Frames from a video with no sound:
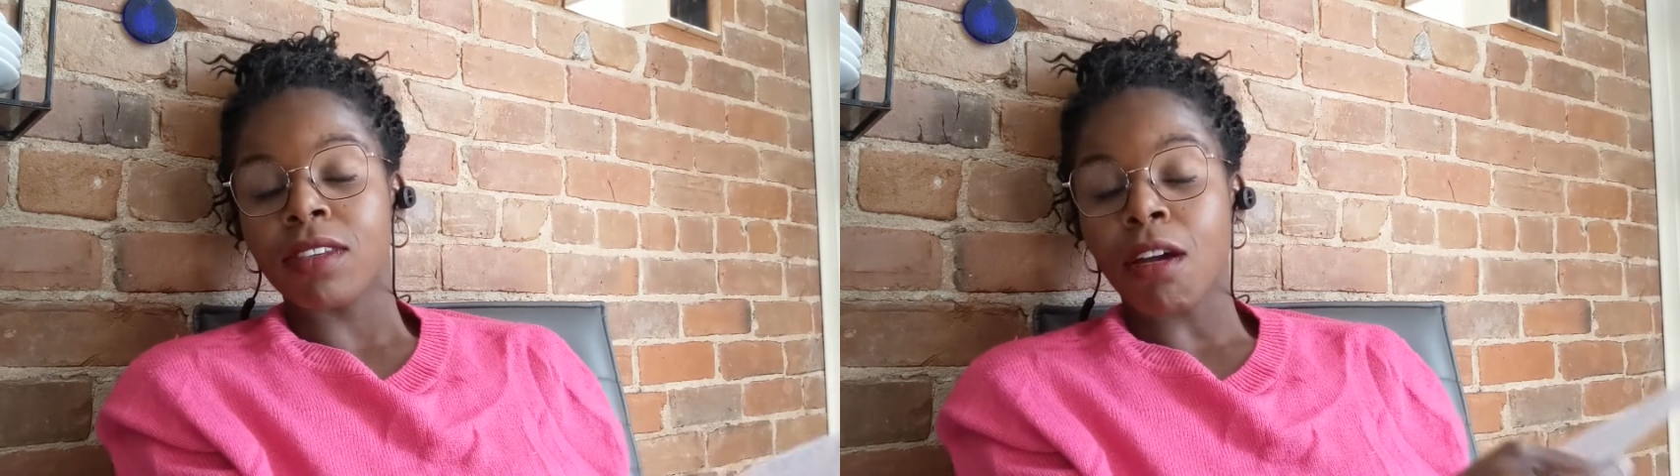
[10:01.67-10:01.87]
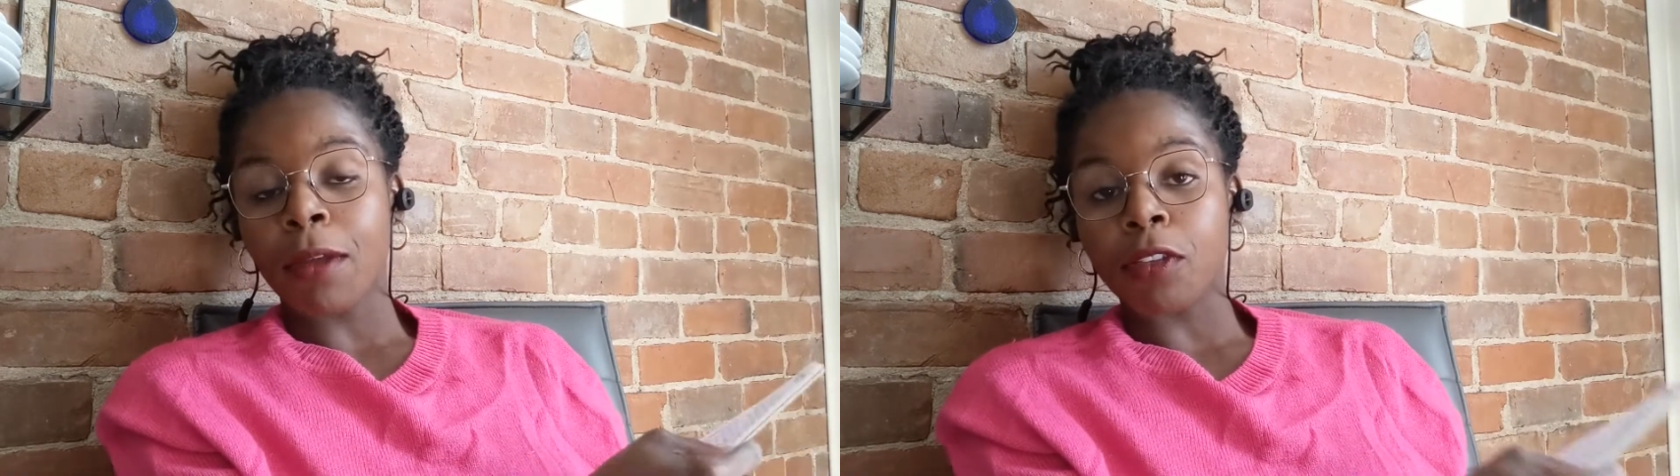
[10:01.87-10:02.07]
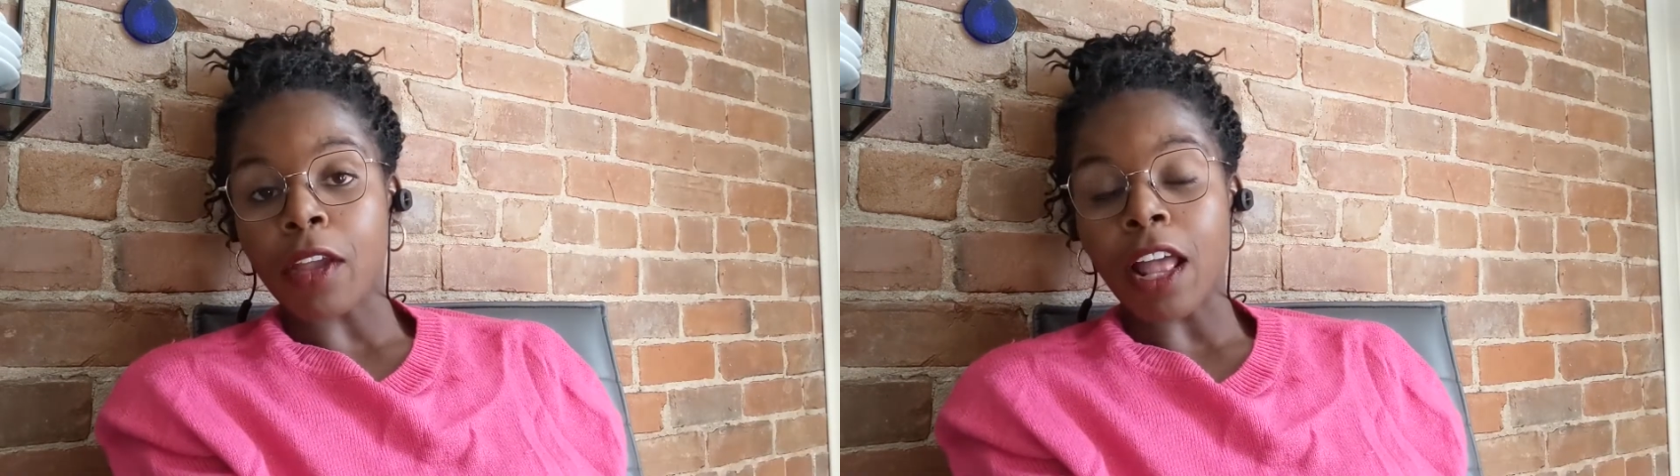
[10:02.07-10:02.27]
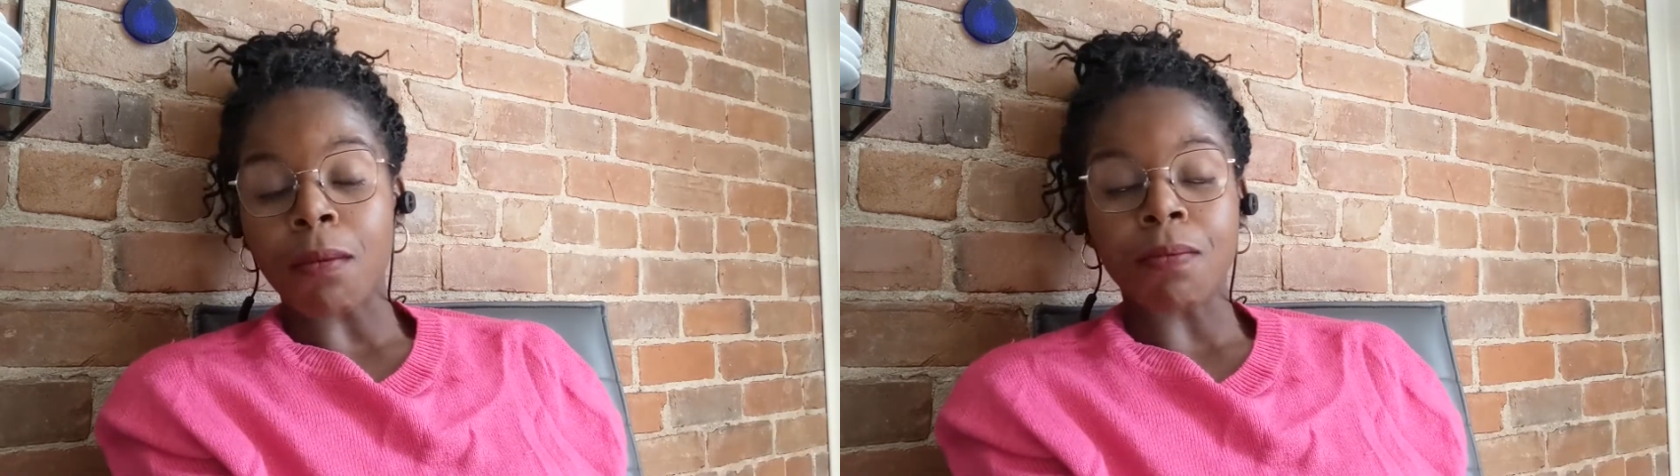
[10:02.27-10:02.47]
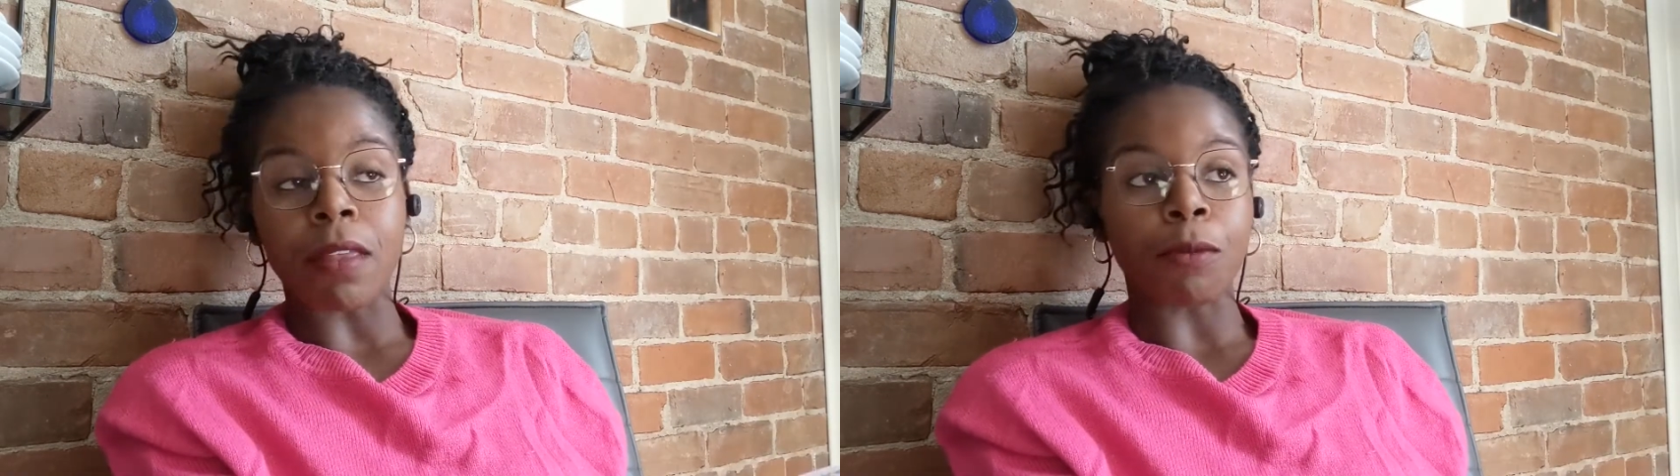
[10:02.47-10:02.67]
coming to
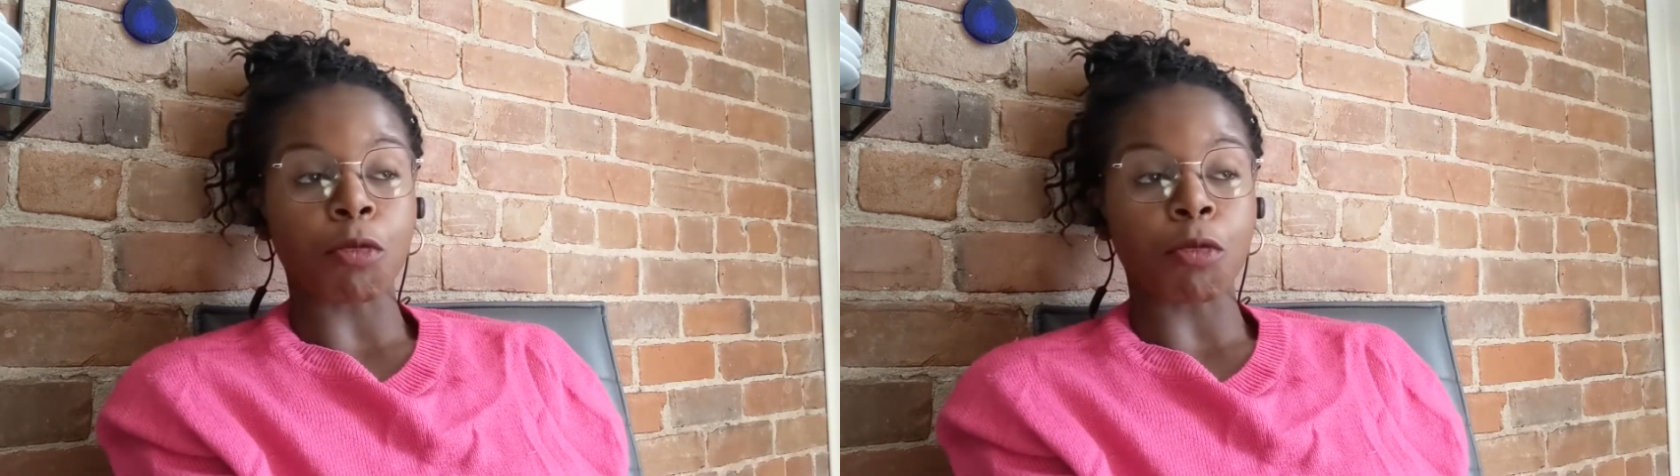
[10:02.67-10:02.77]
help them.